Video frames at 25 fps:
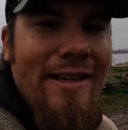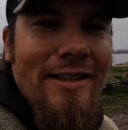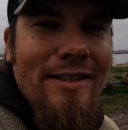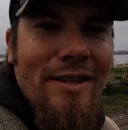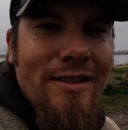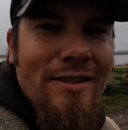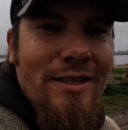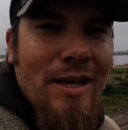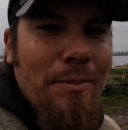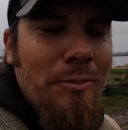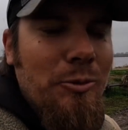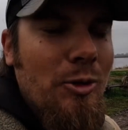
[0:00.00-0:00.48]
gets
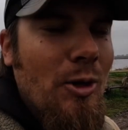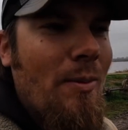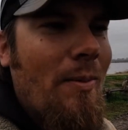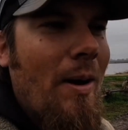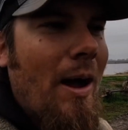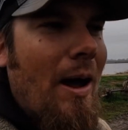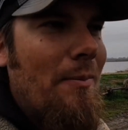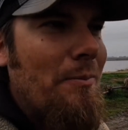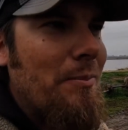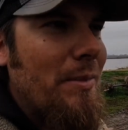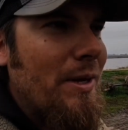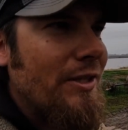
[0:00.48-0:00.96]
us up to
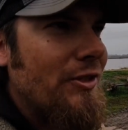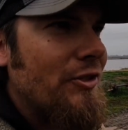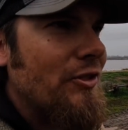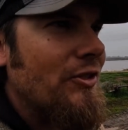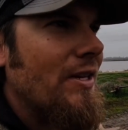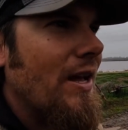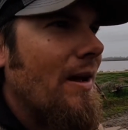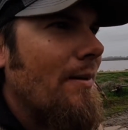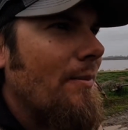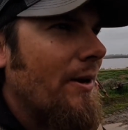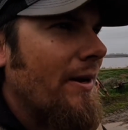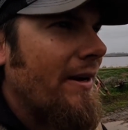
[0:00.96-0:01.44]
about
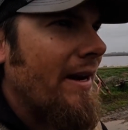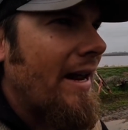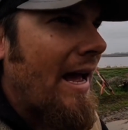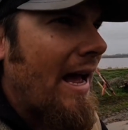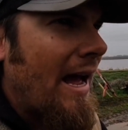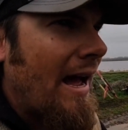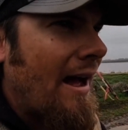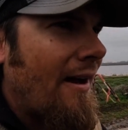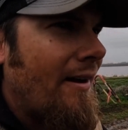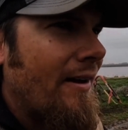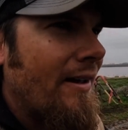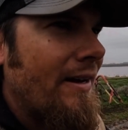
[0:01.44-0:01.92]
midsummer
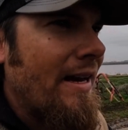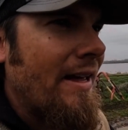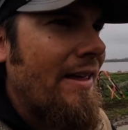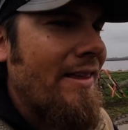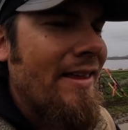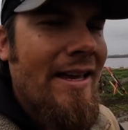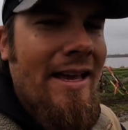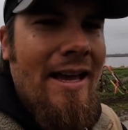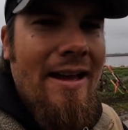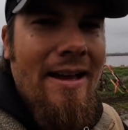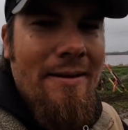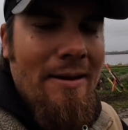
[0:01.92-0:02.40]
now, and I
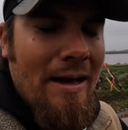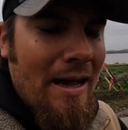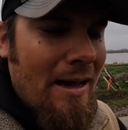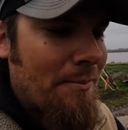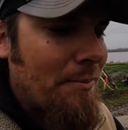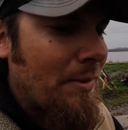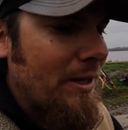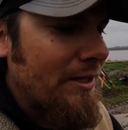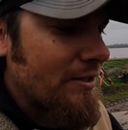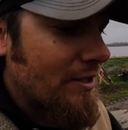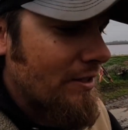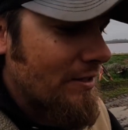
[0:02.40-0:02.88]
think I, I
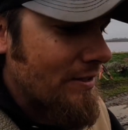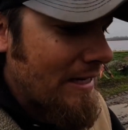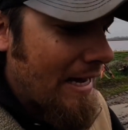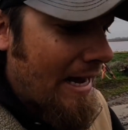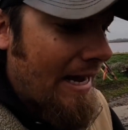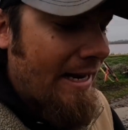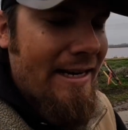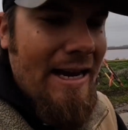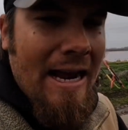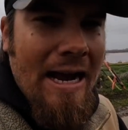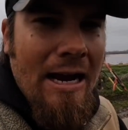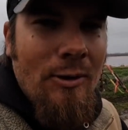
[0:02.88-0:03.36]
must have
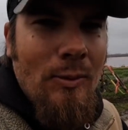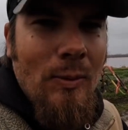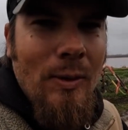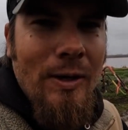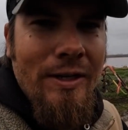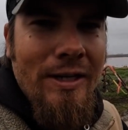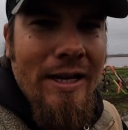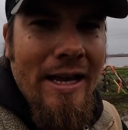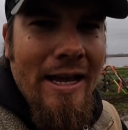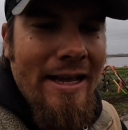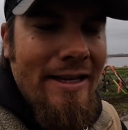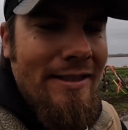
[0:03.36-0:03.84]
sat down
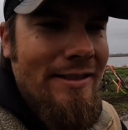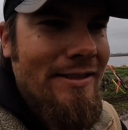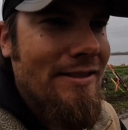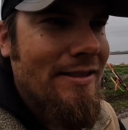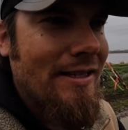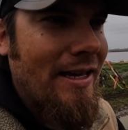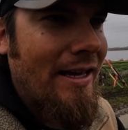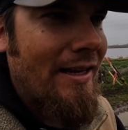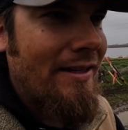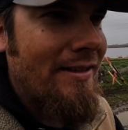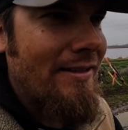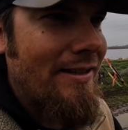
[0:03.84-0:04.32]
one day and
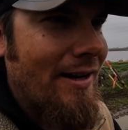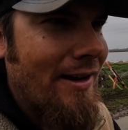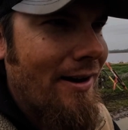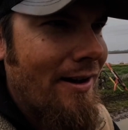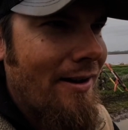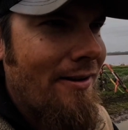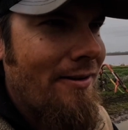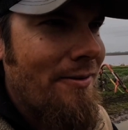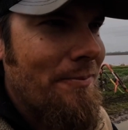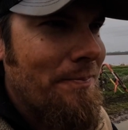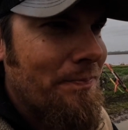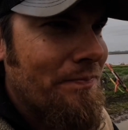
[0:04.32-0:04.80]
said, you
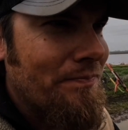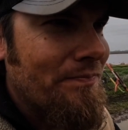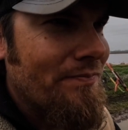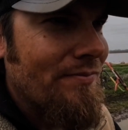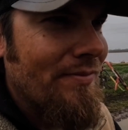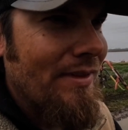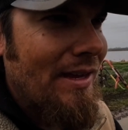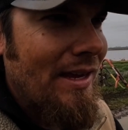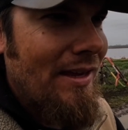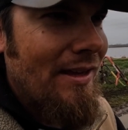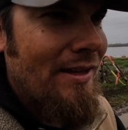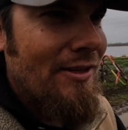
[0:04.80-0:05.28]
know,
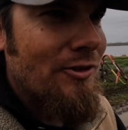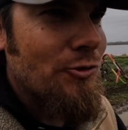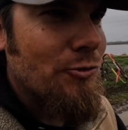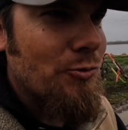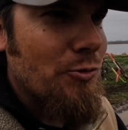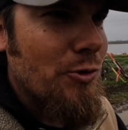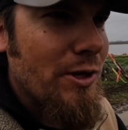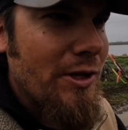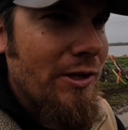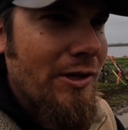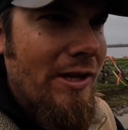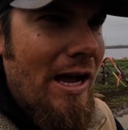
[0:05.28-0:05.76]
it's
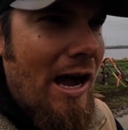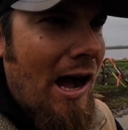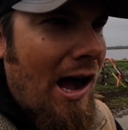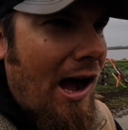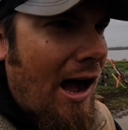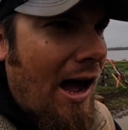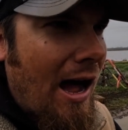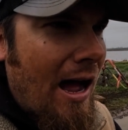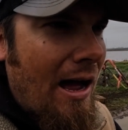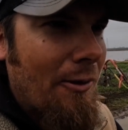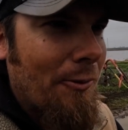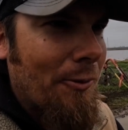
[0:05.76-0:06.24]
really
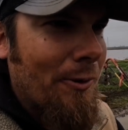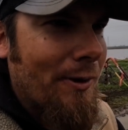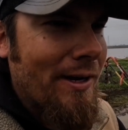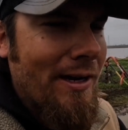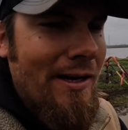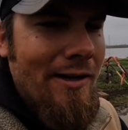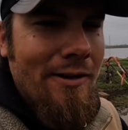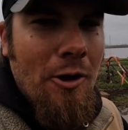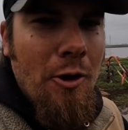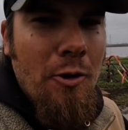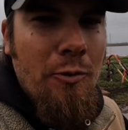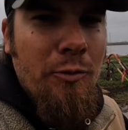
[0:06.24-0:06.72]
hot. We're
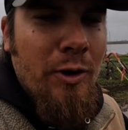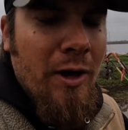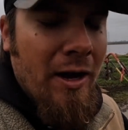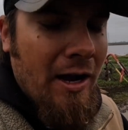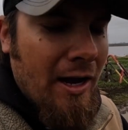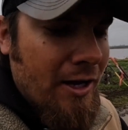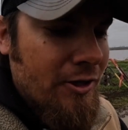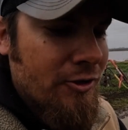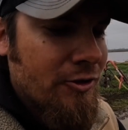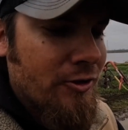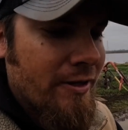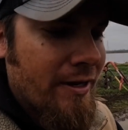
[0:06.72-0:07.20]
getting over
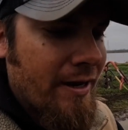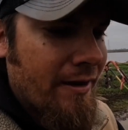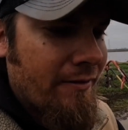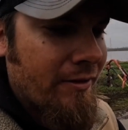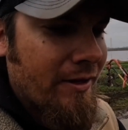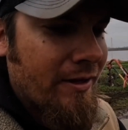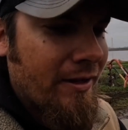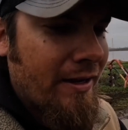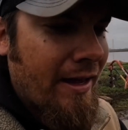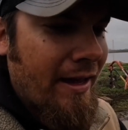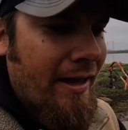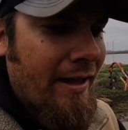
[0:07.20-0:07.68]
100
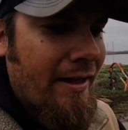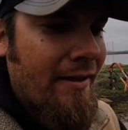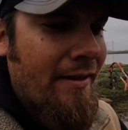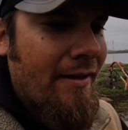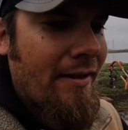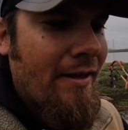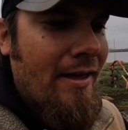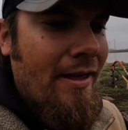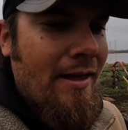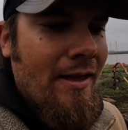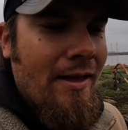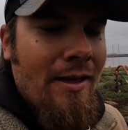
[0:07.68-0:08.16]
every day.
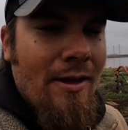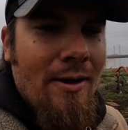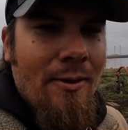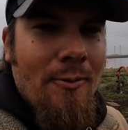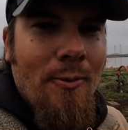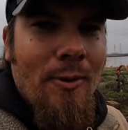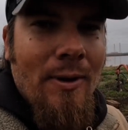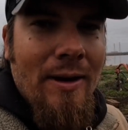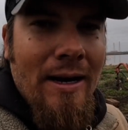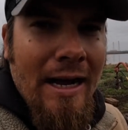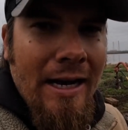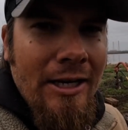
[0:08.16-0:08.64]

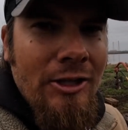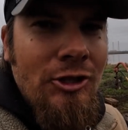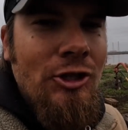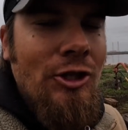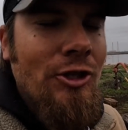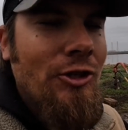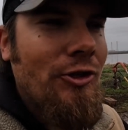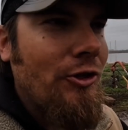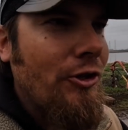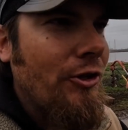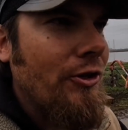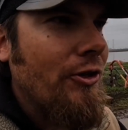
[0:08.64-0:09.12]
What I
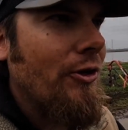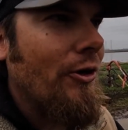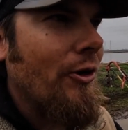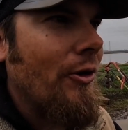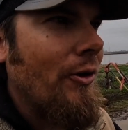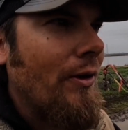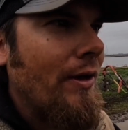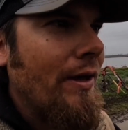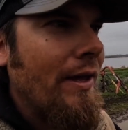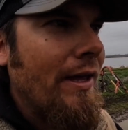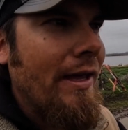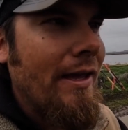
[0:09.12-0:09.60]
should
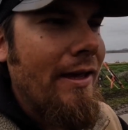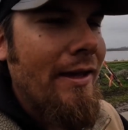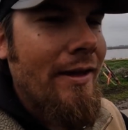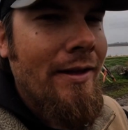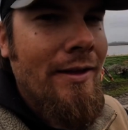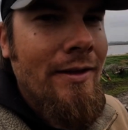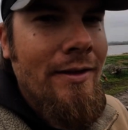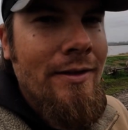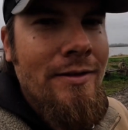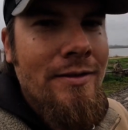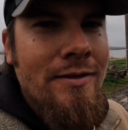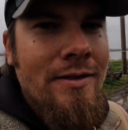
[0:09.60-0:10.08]
do
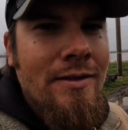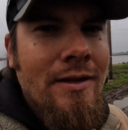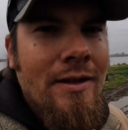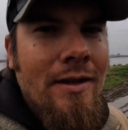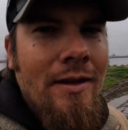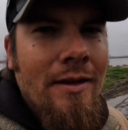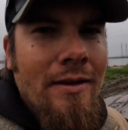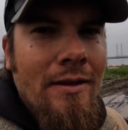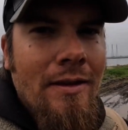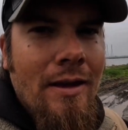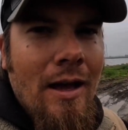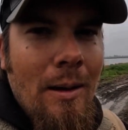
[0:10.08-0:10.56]
is
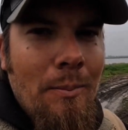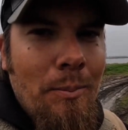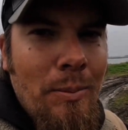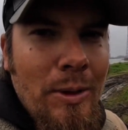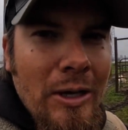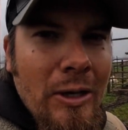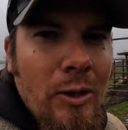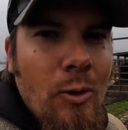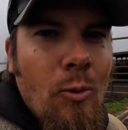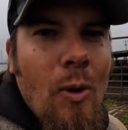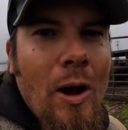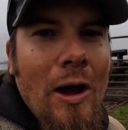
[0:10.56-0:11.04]
a
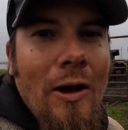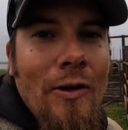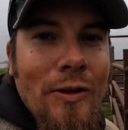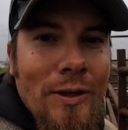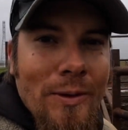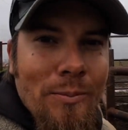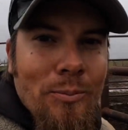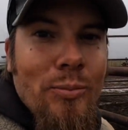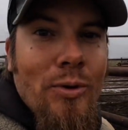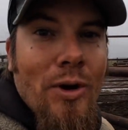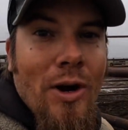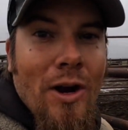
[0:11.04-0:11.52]
big
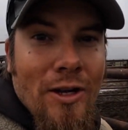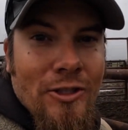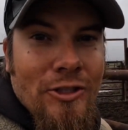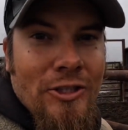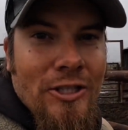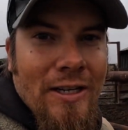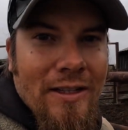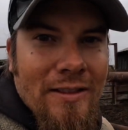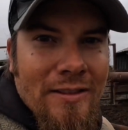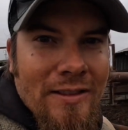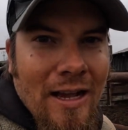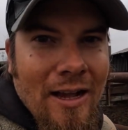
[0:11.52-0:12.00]
welding
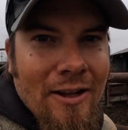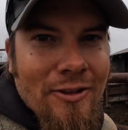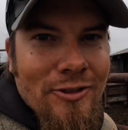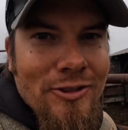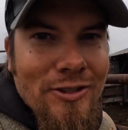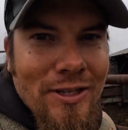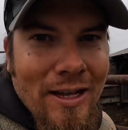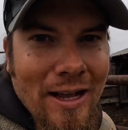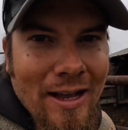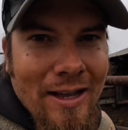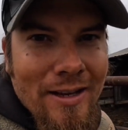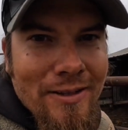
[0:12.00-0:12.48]
project
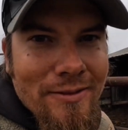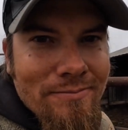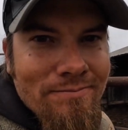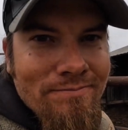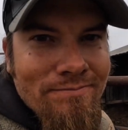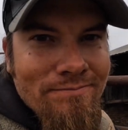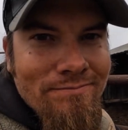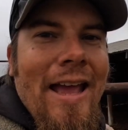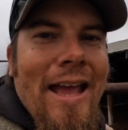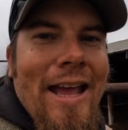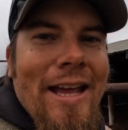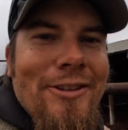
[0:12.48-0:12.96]
outside.
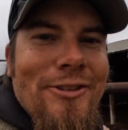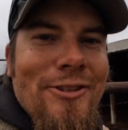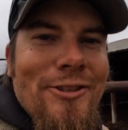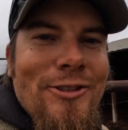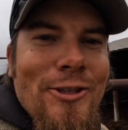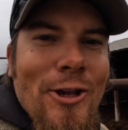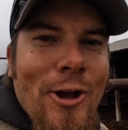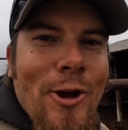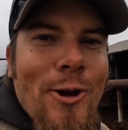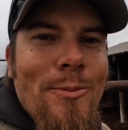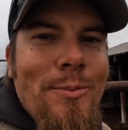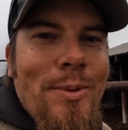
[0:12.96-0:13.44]
And
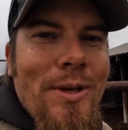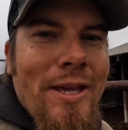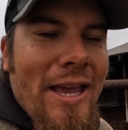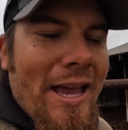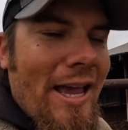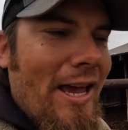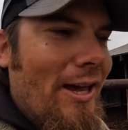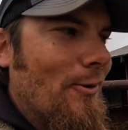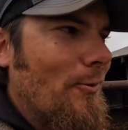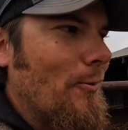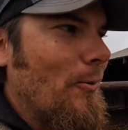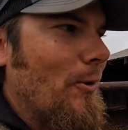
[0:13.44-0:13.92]
so
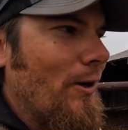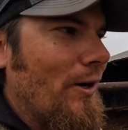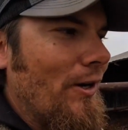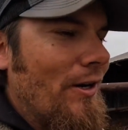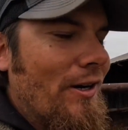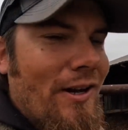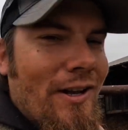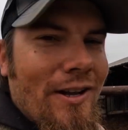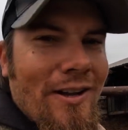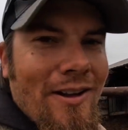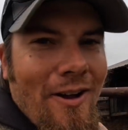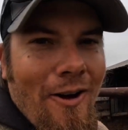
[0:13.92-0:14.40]
began
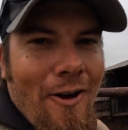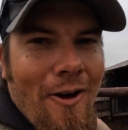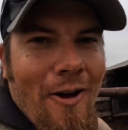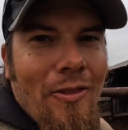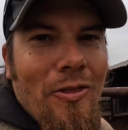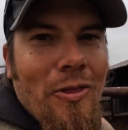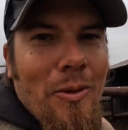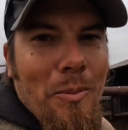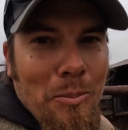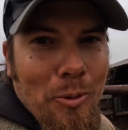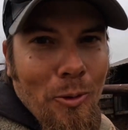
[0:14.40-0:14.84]
work on the